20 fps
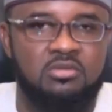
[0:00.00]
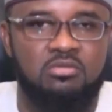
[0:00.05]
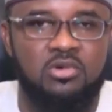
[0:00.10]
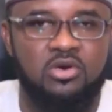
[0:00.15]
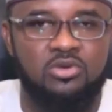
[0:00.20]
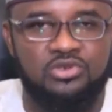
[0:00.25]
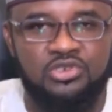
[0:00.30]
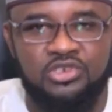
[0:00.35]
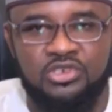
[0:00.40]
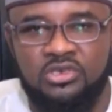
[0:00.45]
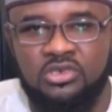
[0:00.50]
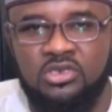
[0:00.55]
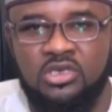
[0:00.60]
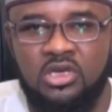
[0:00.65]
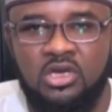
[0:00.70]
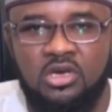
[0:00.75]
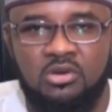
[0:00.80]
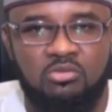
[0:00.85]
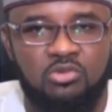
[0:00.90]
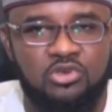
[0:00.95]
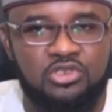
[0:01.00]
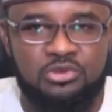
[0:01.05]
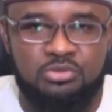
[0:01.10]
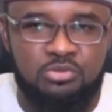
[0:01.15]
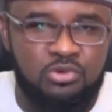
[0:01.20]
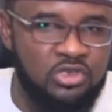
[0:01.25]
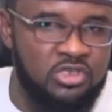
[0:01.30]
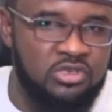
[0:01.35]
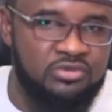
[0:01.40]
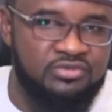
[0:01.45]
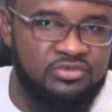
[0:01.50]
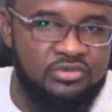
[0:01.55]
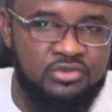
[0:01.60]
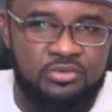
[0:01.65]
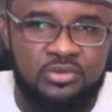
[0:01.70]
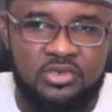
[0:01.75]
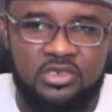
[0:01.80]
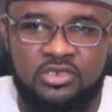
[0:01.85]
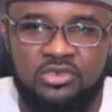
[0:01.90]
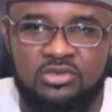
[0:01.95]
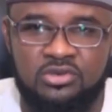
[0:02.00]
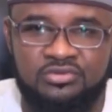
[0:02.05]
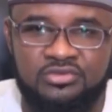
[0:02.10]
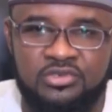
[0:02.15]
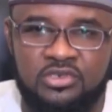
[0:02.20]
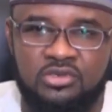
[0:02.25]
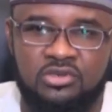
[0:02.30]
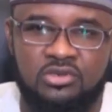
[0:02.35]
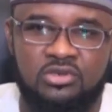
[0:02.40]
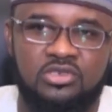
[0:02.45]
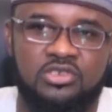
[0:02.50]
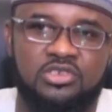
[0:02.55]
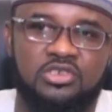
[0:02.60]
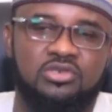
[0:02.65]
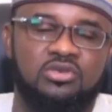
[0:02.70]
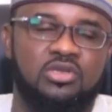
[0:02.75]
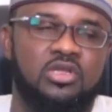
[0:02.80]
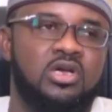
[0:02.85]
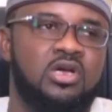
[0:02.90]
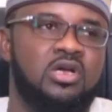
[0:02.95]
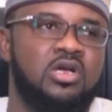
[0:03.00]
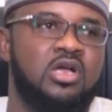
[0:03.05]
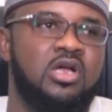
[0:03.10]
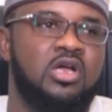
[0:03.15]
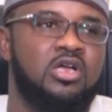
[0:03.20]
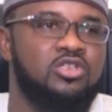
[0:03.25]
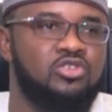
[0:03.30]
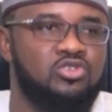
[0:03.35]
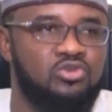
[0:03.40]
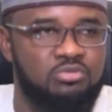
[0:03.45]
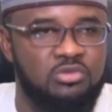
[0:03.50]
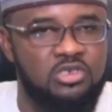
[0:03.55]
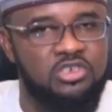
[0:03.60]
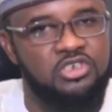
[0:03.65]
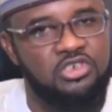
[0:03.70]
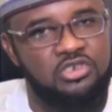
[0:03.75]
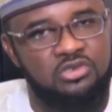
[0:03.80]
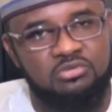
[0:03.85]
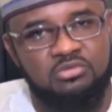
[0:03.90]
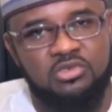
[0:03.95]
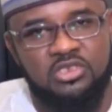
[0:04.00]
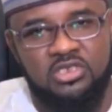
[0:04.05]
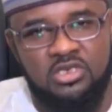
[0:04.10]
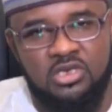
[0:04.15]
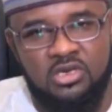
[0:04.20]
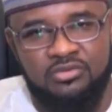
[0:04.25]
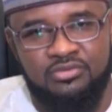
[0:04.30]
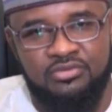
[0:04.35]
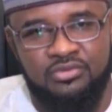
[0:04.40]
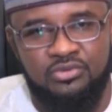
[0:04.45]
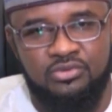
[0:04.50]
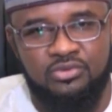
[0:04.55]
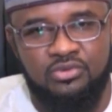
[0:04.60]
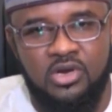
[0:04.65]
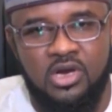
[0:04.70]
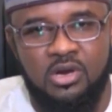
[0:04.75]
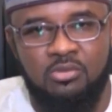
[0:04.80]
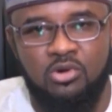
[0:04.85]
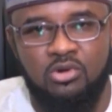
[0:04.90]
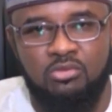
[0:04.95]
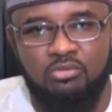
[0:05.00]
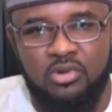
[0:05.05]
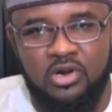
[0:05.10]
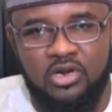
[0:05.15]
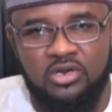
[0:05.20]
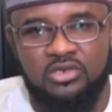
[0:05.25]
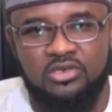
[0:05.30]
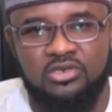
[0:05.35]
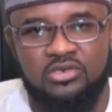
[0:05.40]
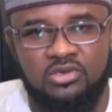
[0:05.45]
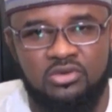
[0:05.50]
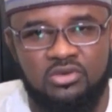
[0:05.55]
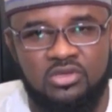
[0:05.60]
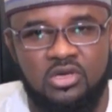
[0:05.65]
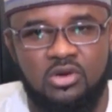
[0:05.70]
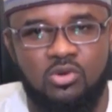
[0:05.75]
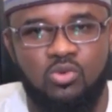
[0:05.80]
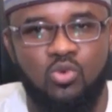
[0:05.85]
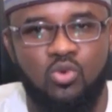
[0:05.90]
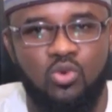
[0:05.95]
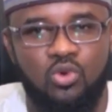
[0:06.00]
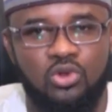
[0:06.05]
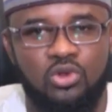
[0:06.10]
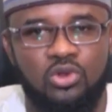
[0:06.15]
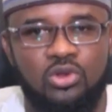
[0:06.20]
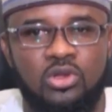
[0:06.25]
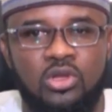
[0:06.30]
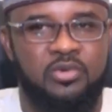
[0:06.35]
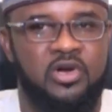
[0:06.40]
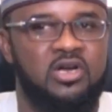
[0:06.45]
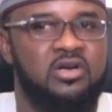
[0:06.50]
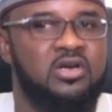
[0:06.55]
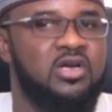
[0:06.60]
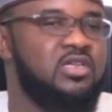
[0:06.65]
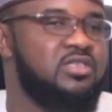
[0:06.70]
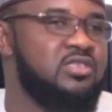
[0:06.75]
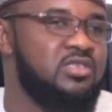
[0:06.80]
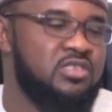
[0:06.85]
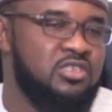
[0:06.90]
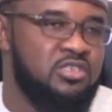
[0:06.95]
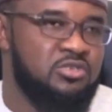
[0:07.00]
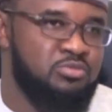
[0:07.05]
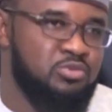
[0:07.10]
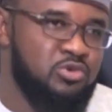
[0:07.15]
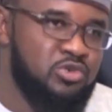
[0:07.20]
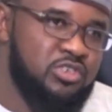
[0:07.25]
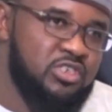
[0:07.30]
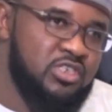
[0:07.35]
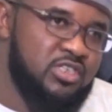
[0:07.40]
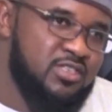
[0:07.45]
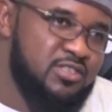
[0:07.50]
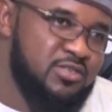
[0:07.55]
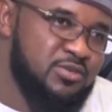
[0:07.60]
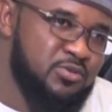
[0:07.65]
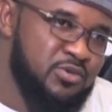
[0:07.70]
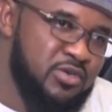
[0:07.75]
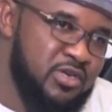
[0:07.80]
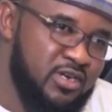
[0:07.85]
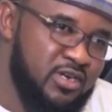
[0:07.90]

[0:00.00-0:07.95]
Bauchi, Modibo Adam University of Technology, Yola, to mention but a few, among various other World Bank-assisted projects we